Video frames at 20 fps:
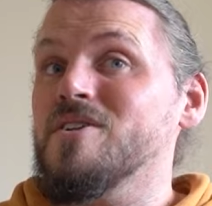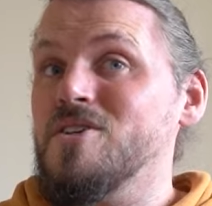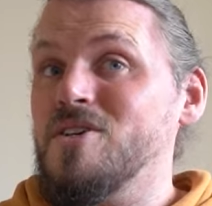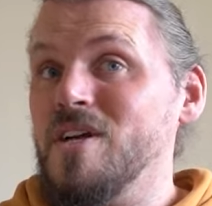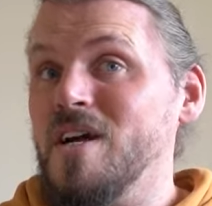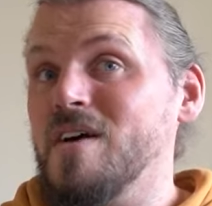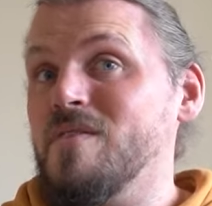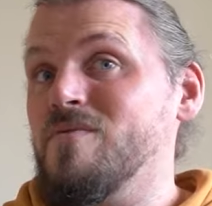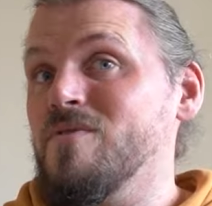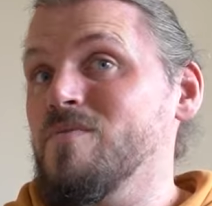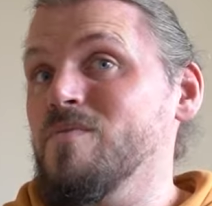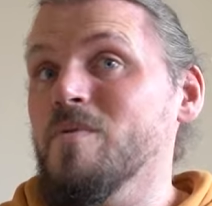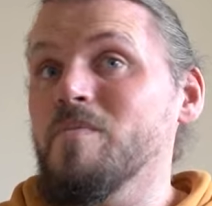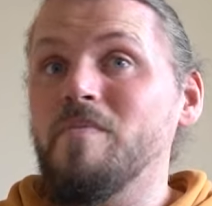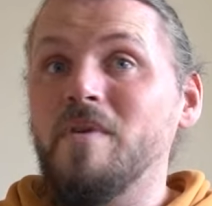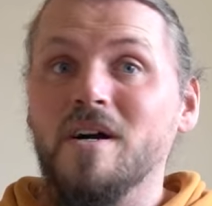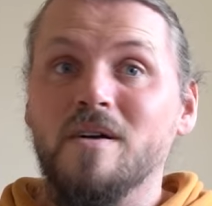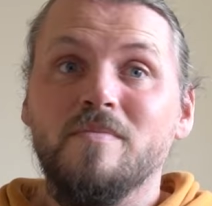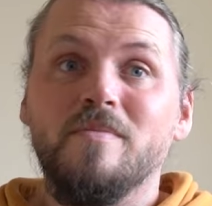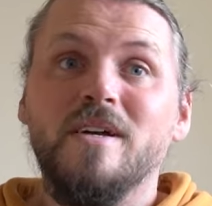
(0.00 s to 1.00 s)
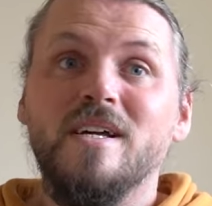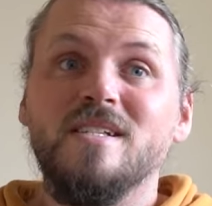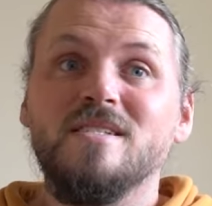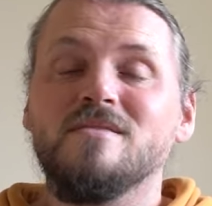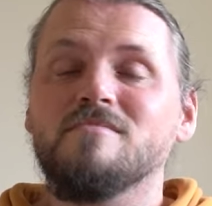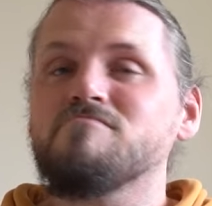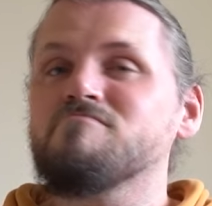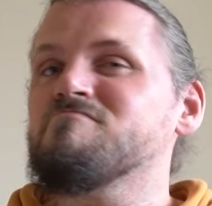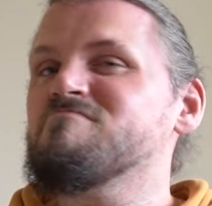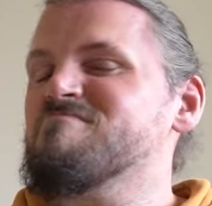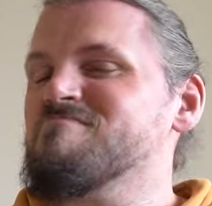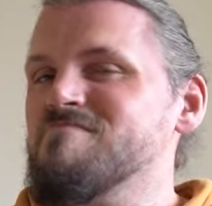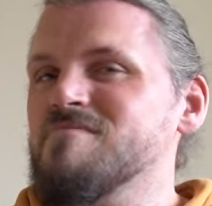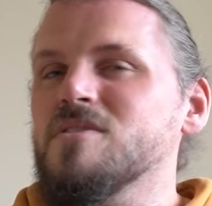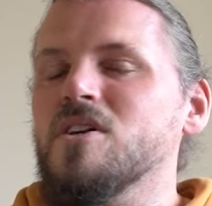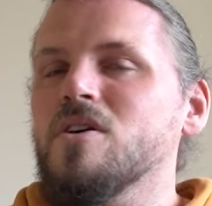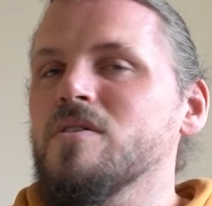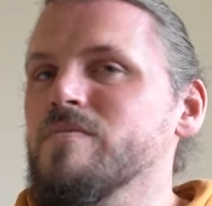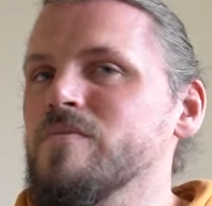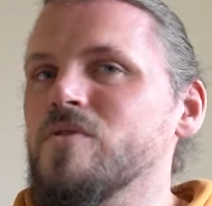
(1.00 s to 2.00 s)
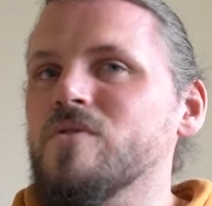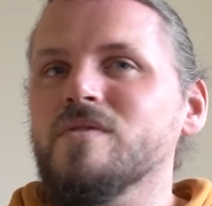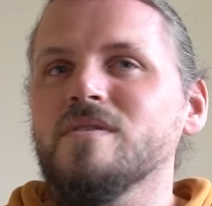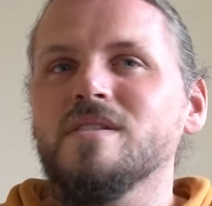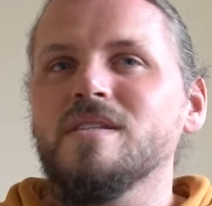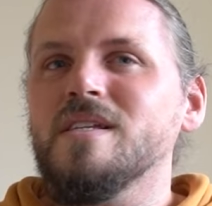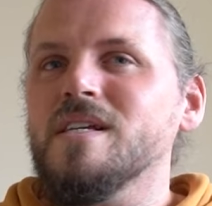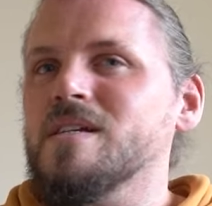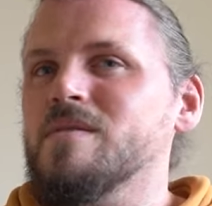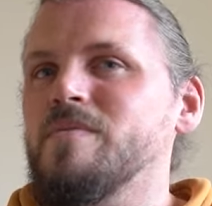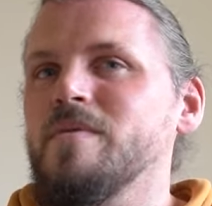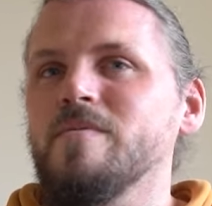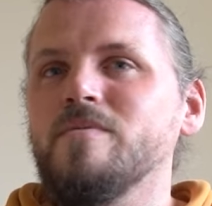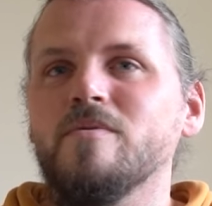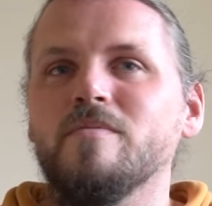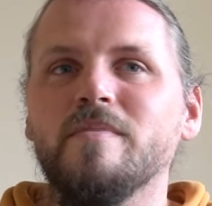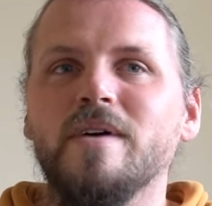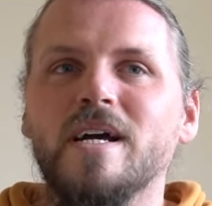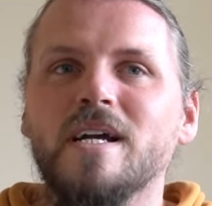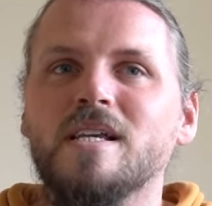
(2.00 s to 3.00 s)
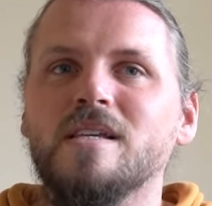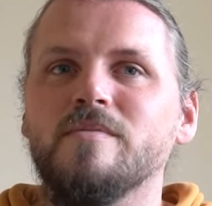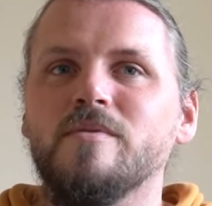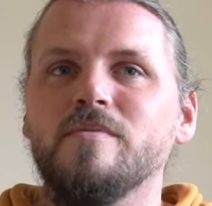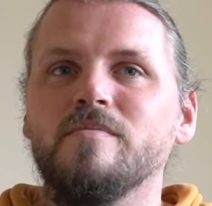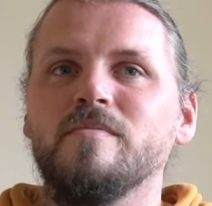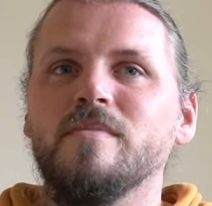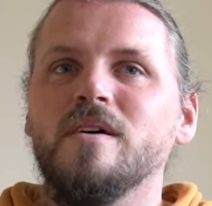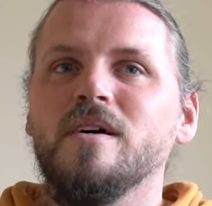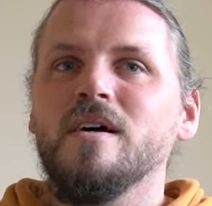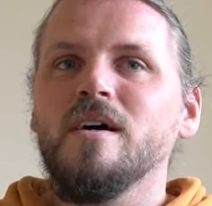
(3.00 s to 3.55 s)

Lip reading: shared room with bunk beds, no more than 6 people maximum.